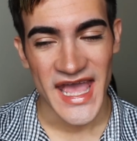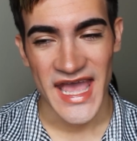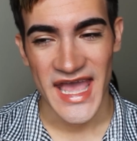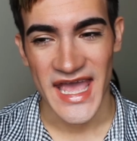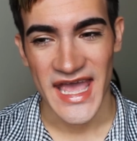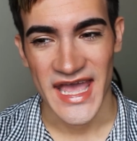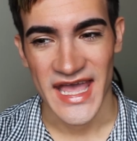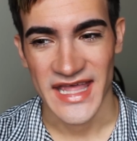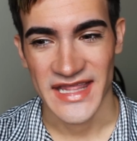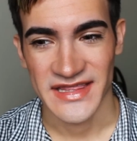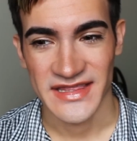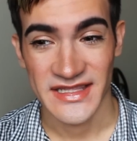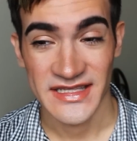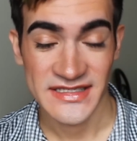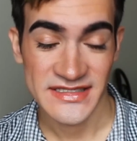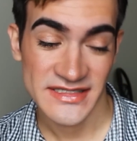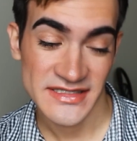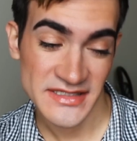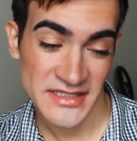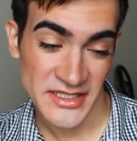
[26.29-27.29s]
And
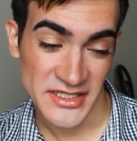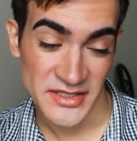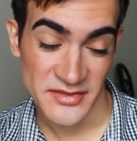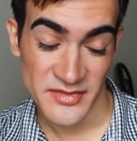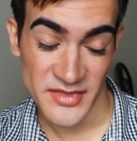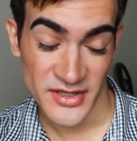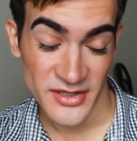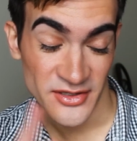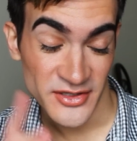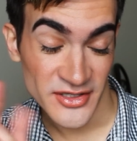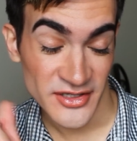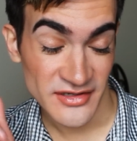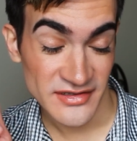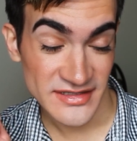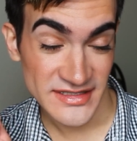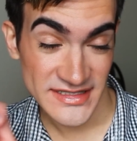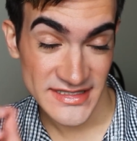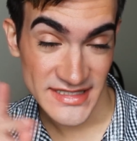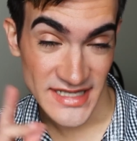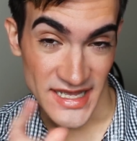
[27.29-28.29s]
this is gonna be a
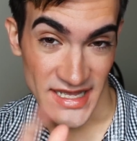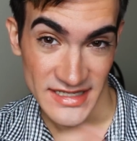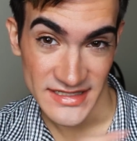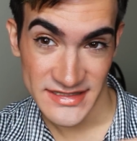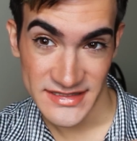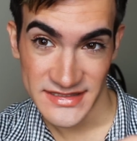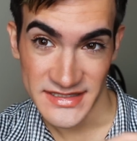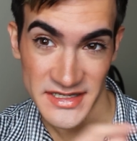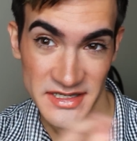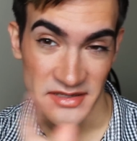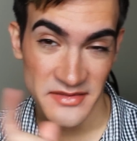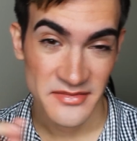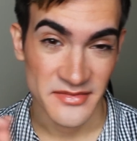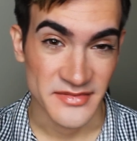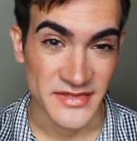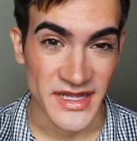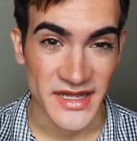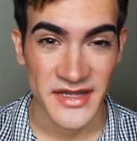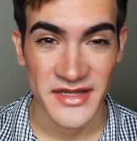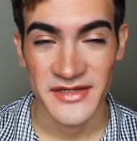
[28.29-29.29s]
little sassy,
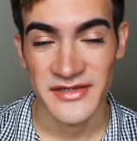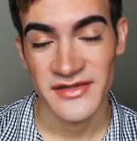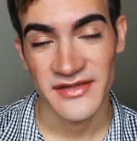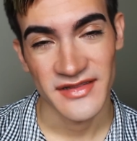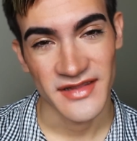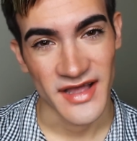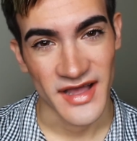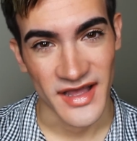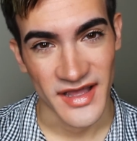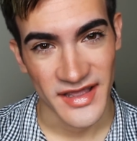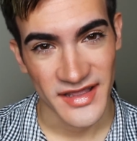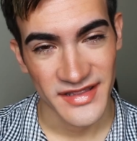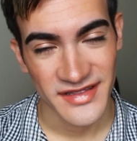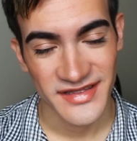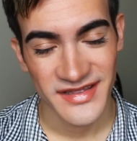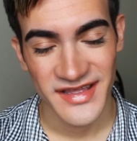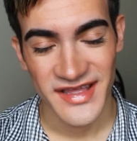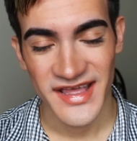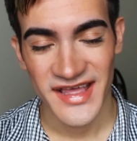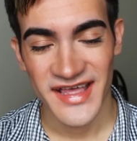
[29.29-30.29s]
I'm not gonna lie.
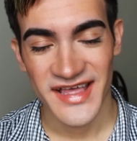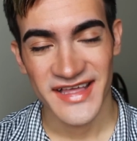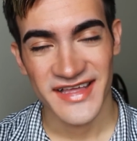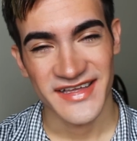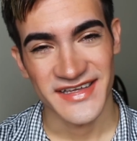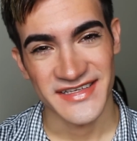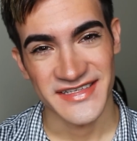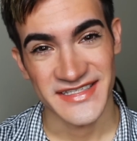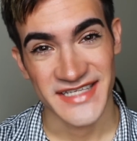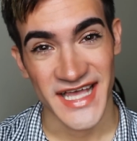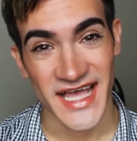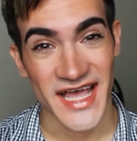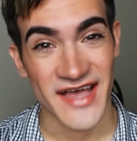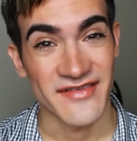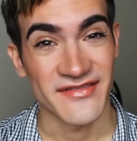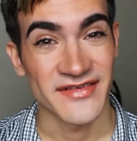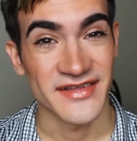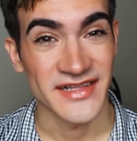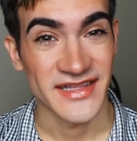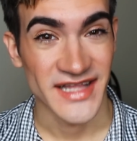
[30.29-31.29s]
Because I
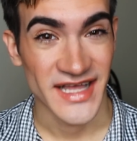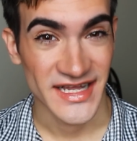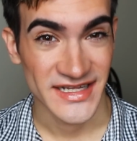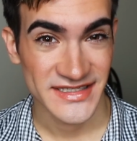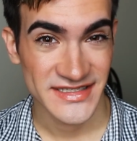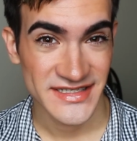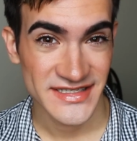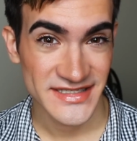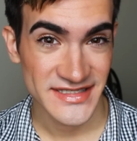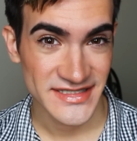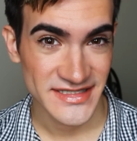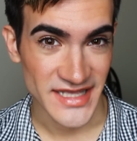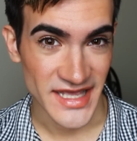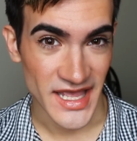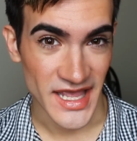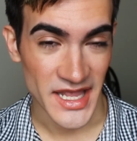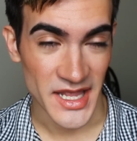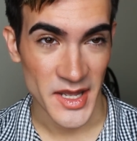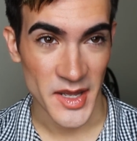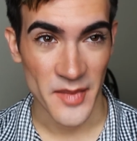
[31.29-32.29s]
have a lot to
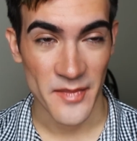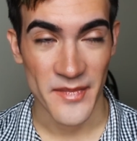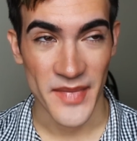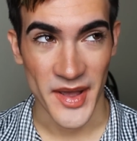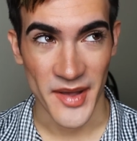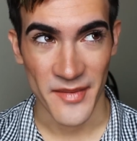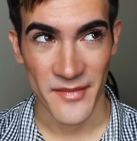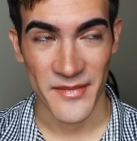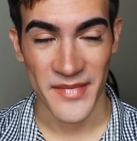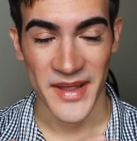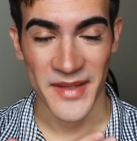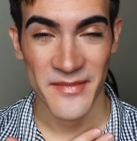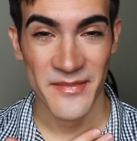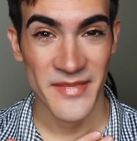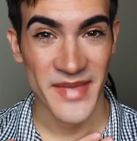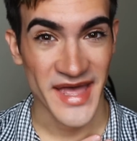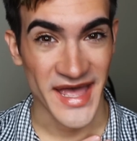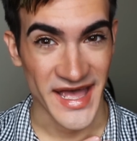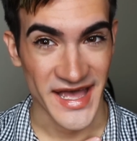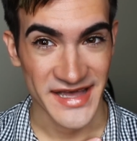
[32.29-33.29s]
say about my
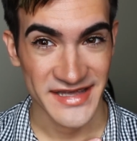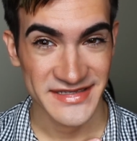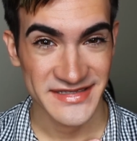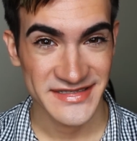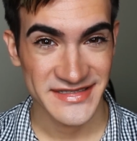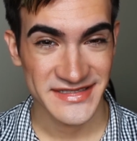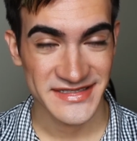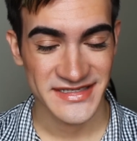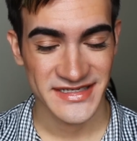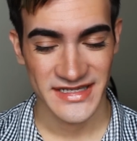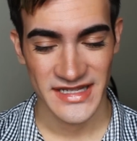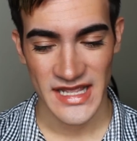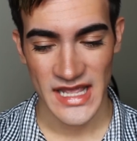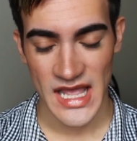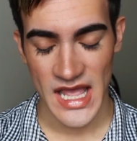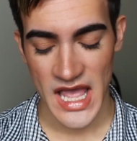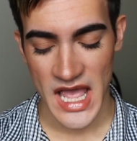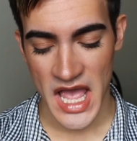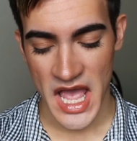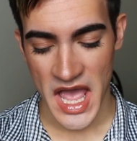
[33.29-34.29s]
past
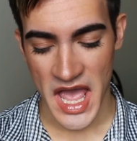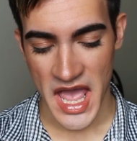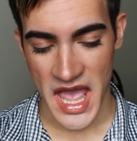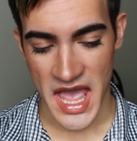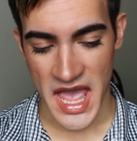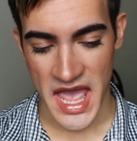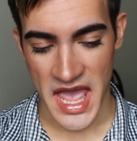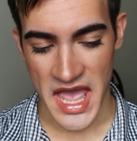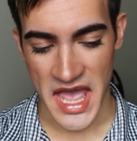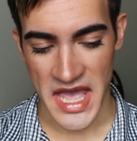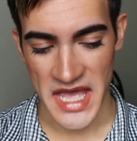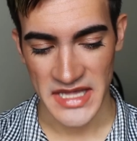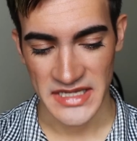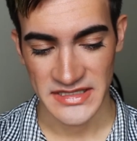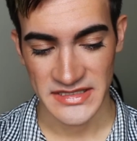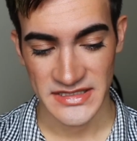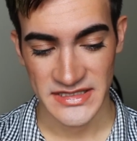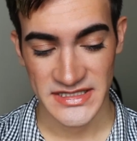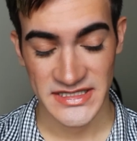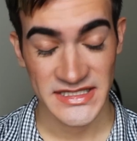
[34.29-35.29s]

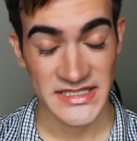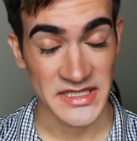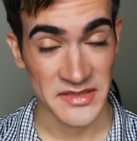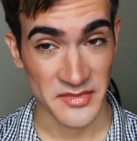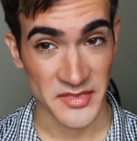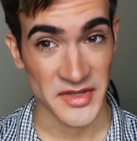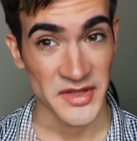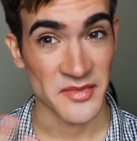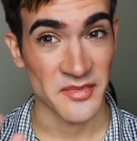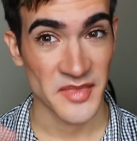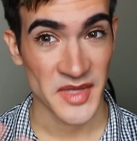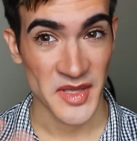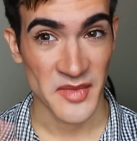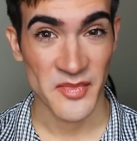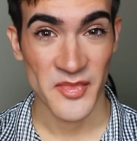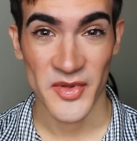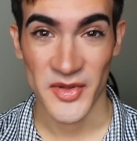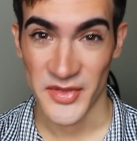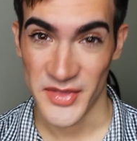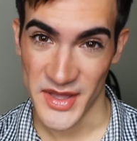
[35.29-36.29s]
and some of the
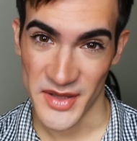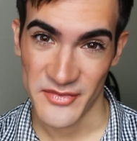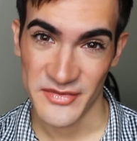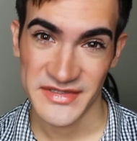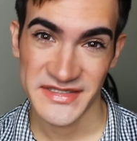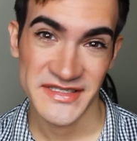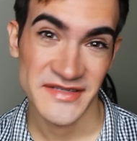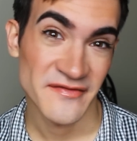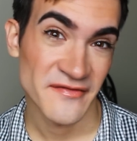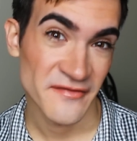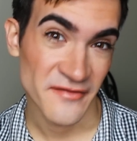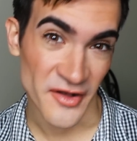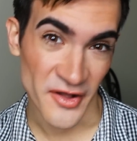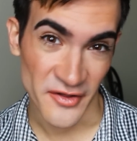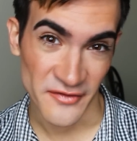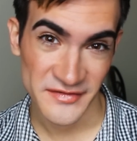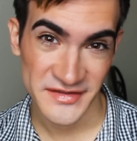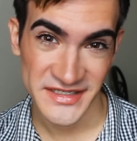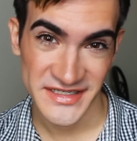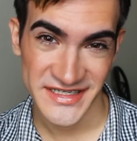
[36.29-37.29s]
people that was
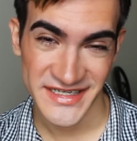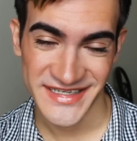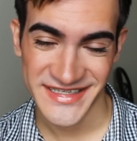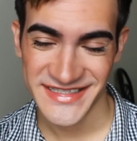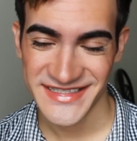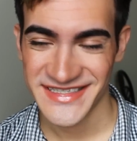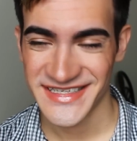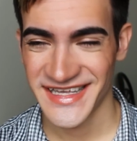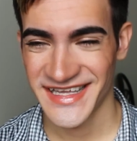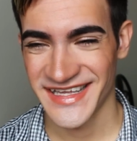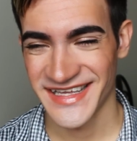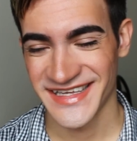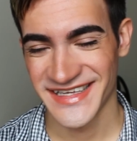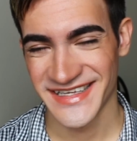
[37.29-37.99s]
involved in it.